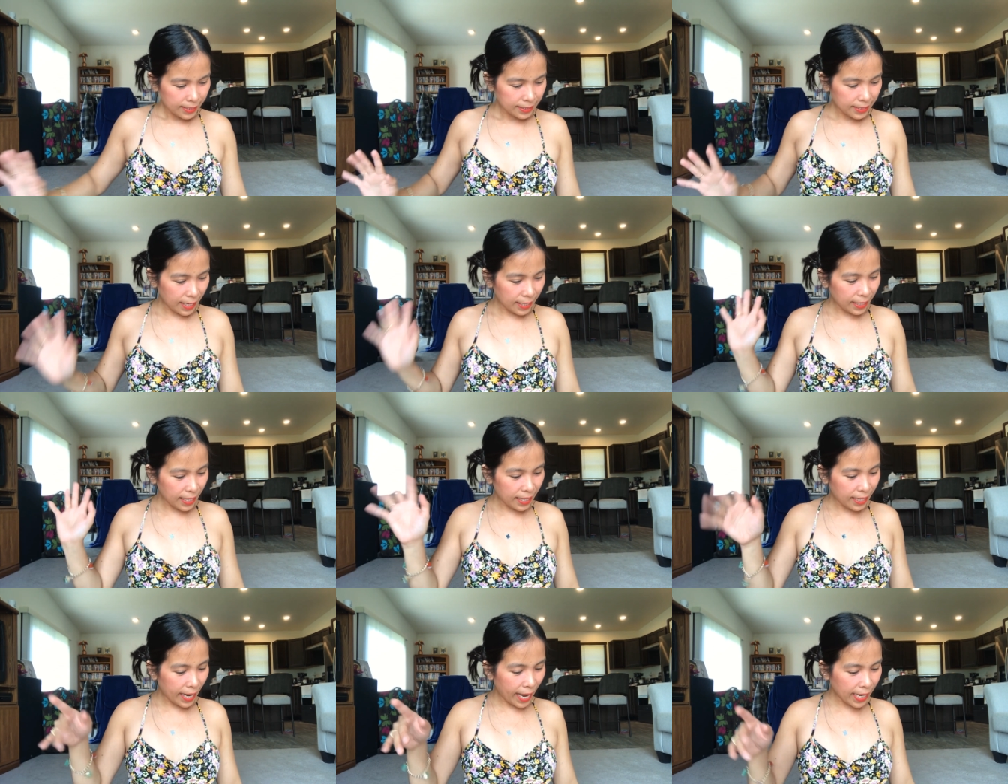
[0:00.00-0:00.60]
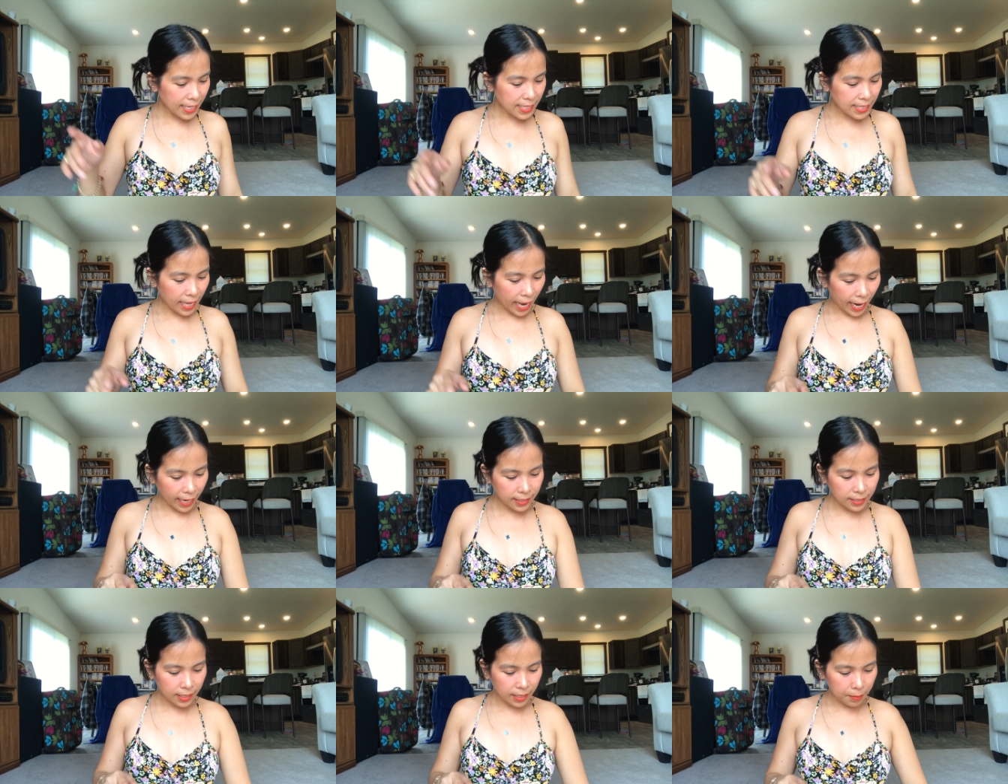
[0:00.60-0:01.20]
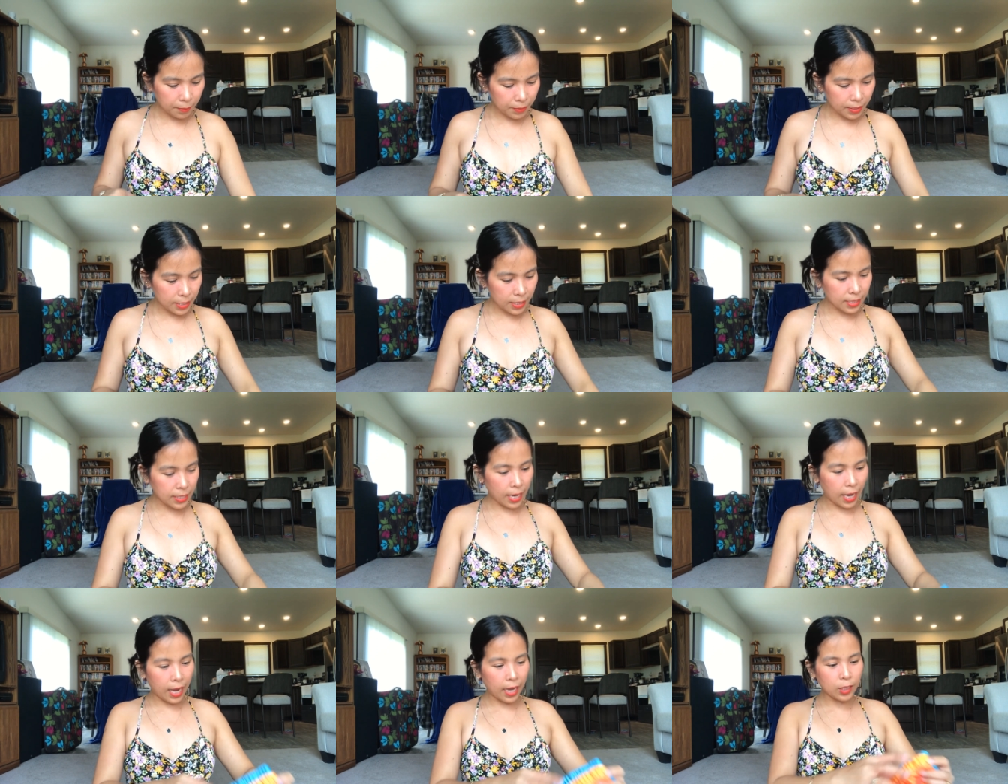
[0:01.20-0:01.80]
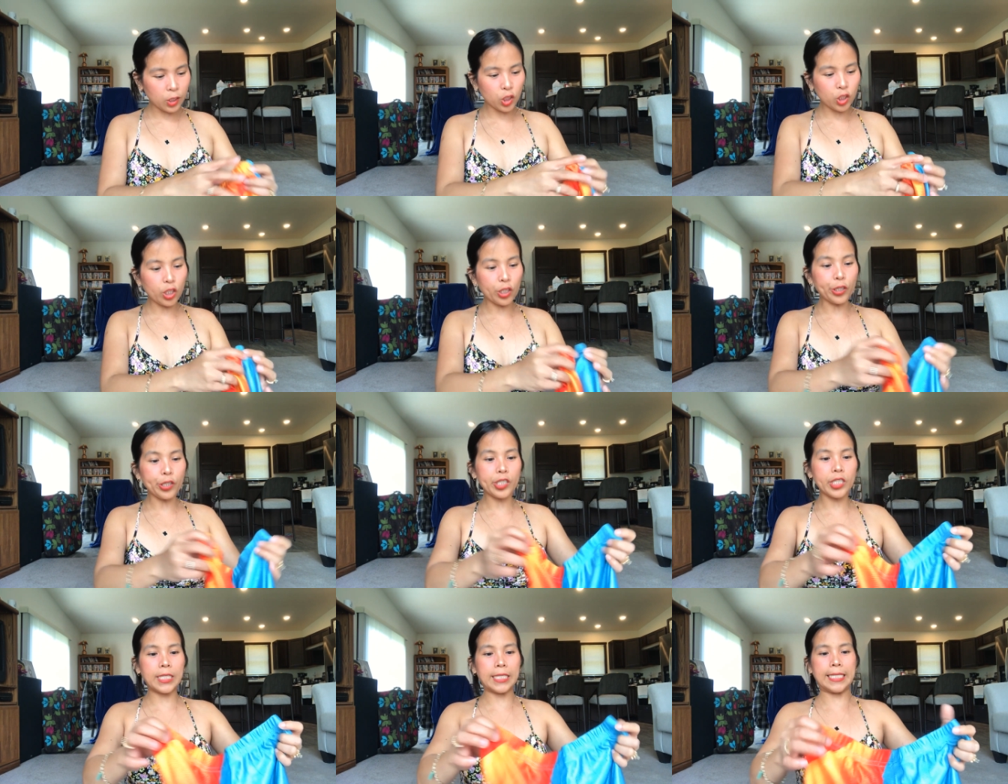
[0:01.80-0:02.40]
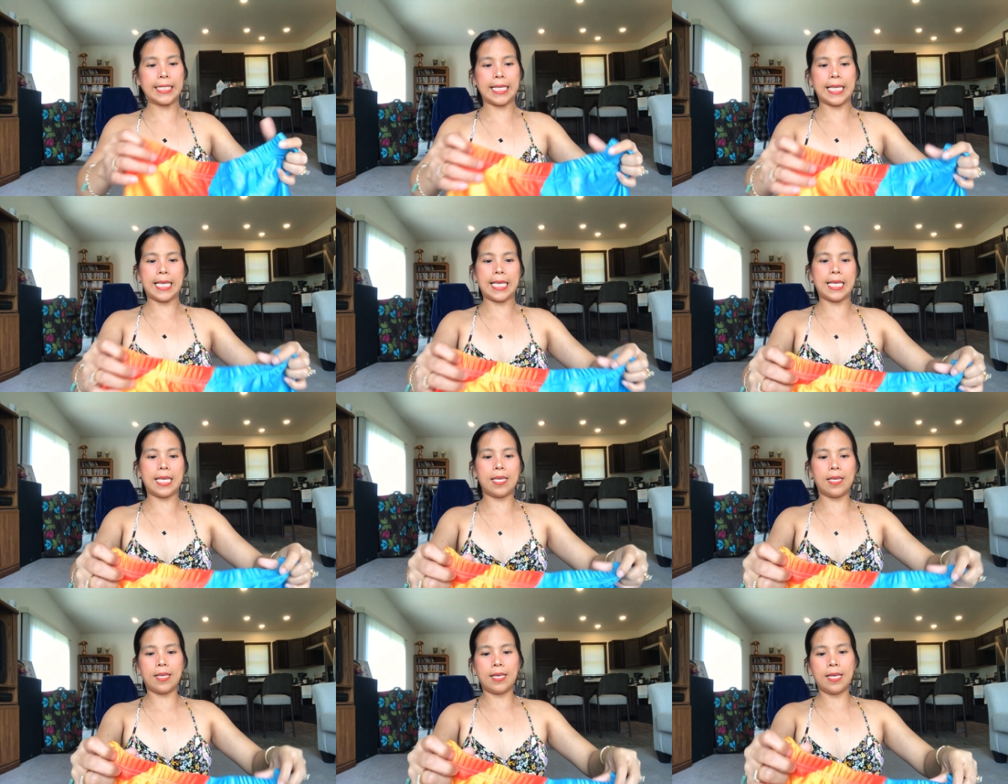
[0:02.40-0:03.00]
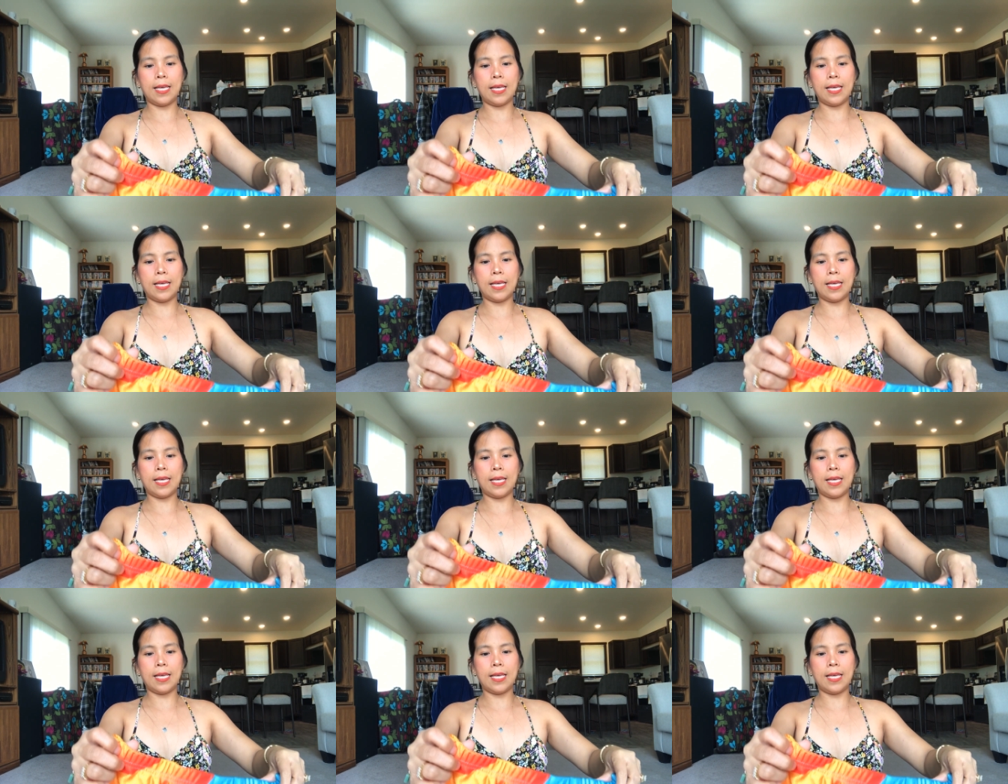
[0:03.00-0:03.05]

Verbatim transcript: Then the next item is a jersey.